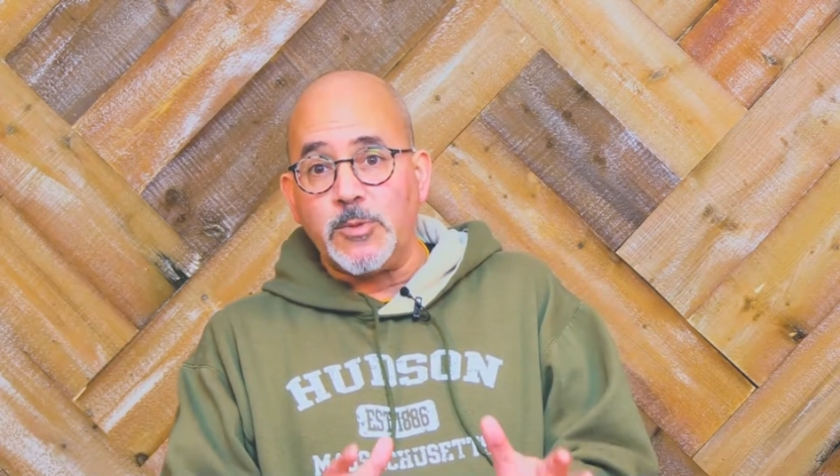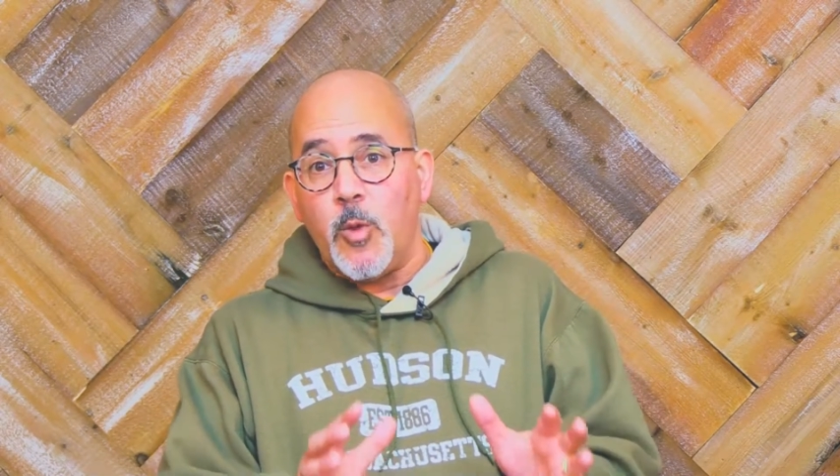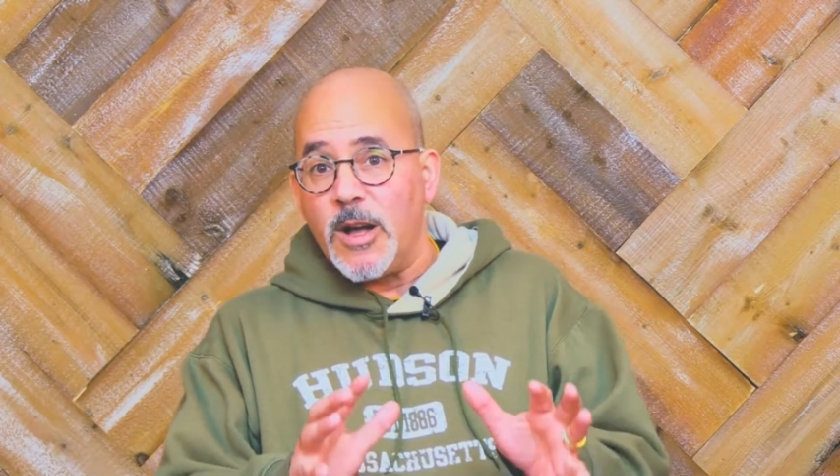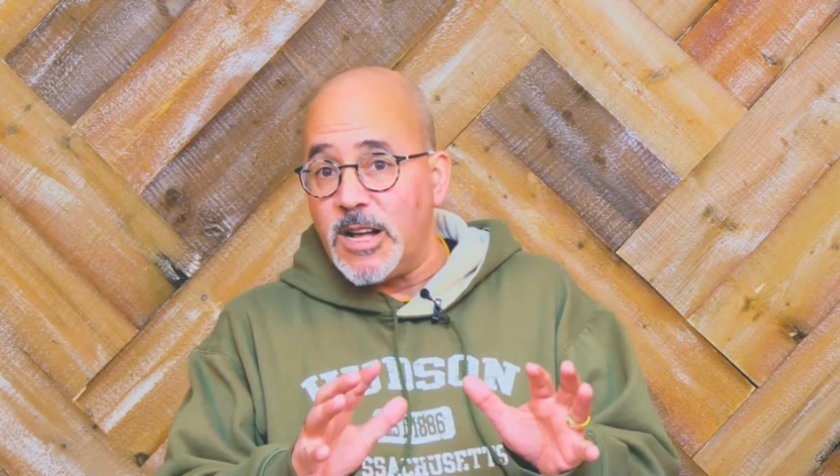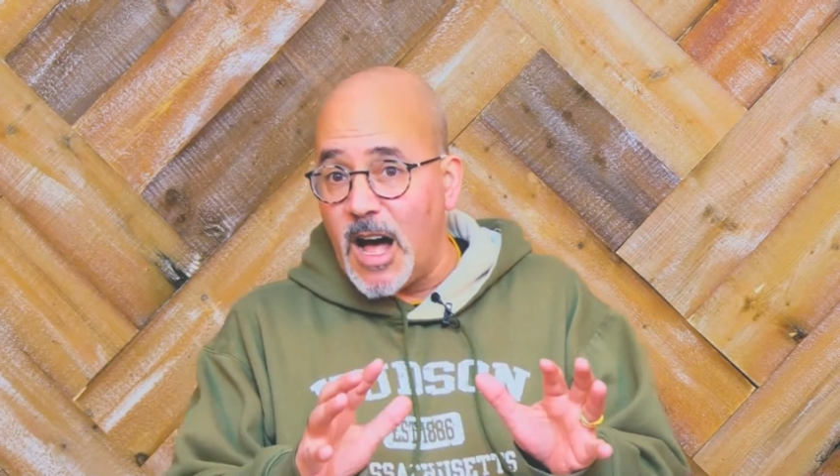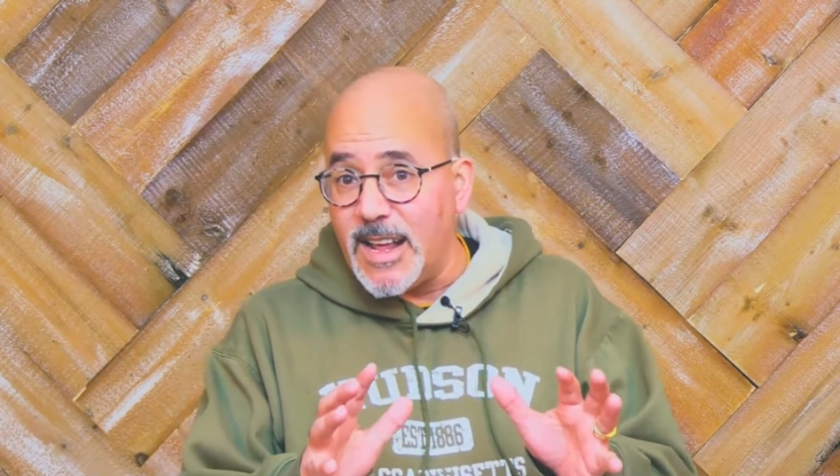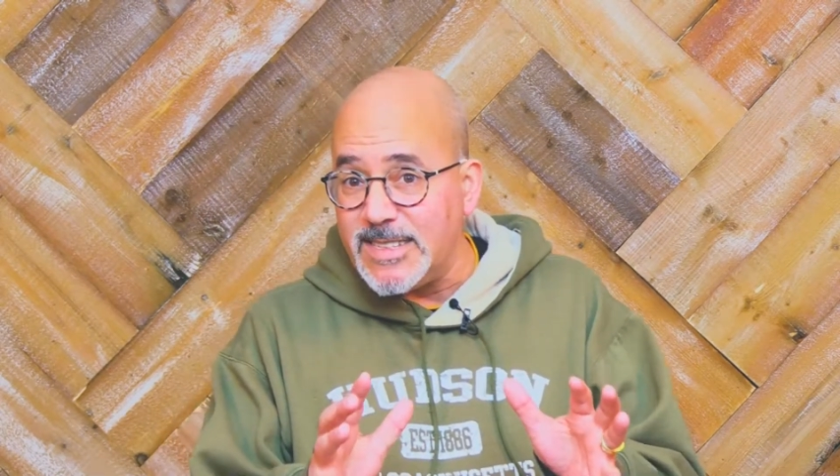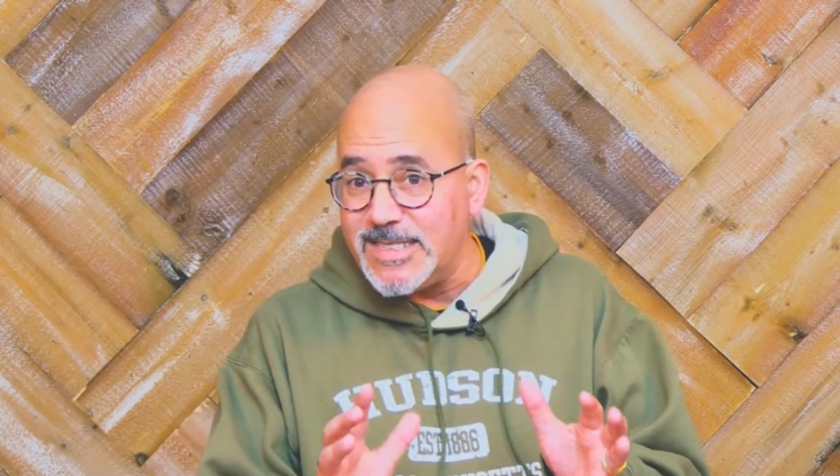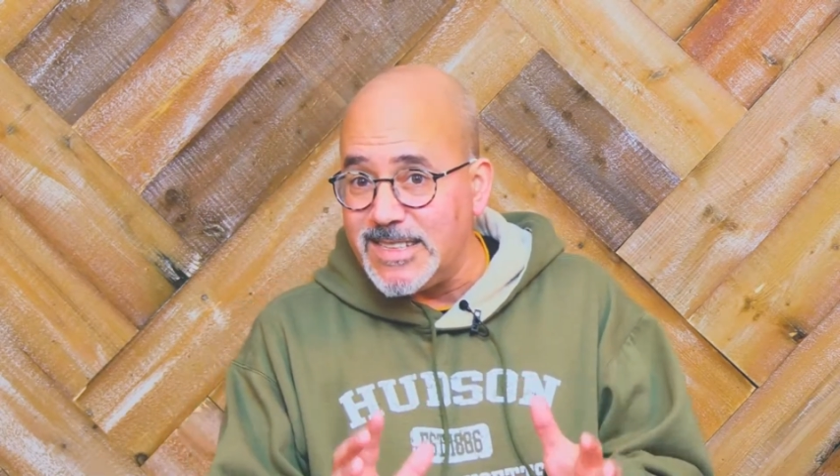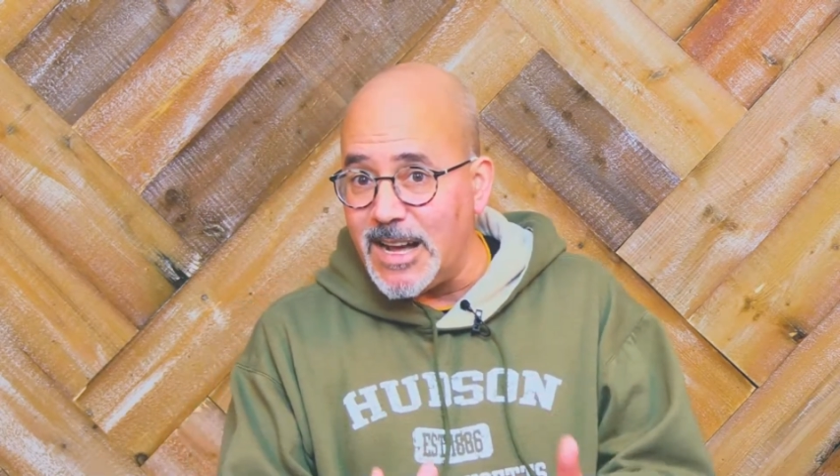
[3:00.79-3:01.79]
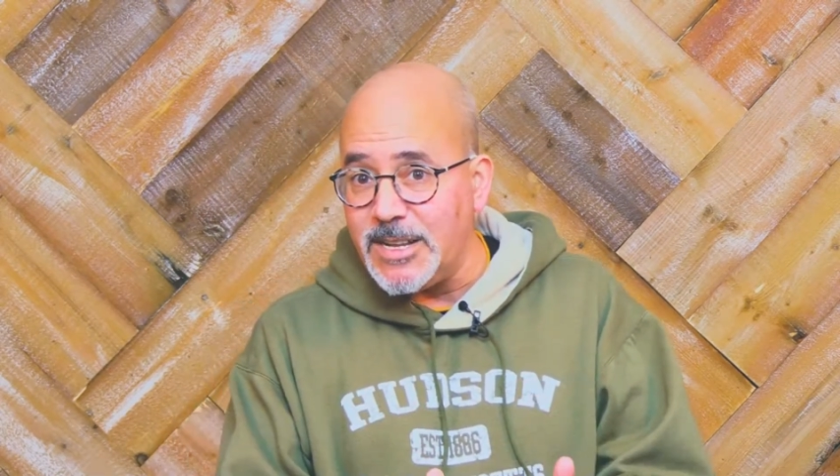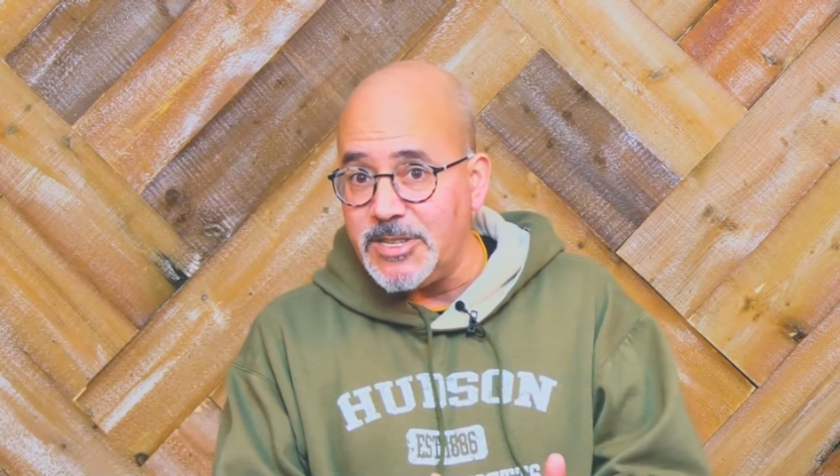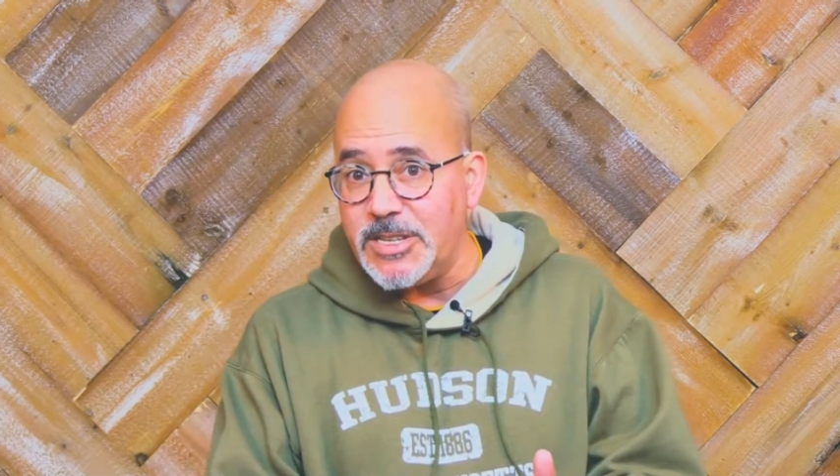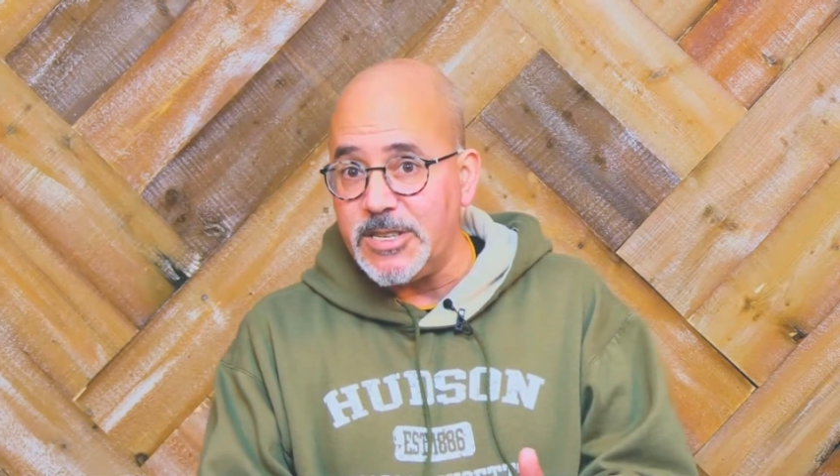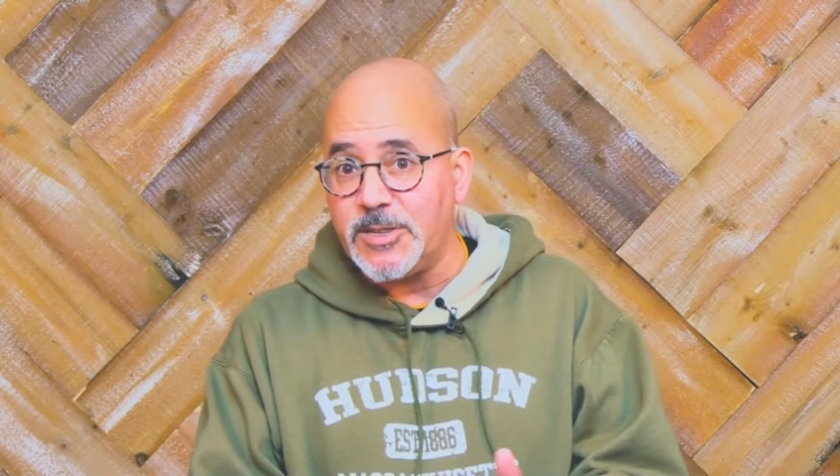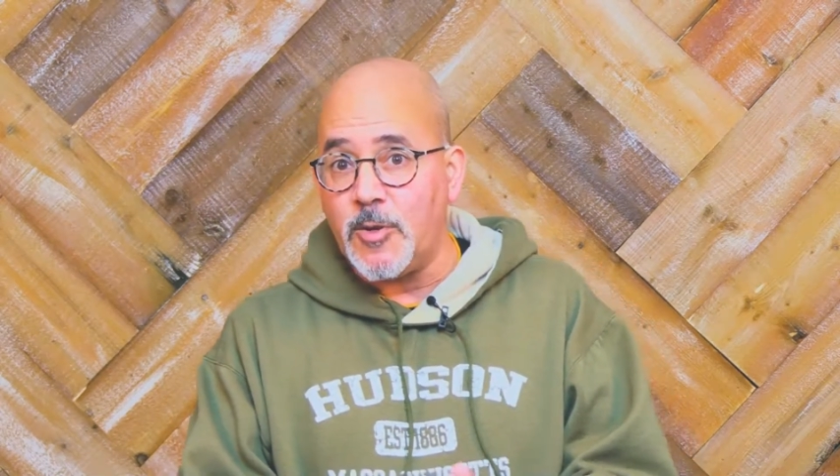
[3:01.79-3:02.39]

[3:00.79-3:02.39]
what God has done in Jesus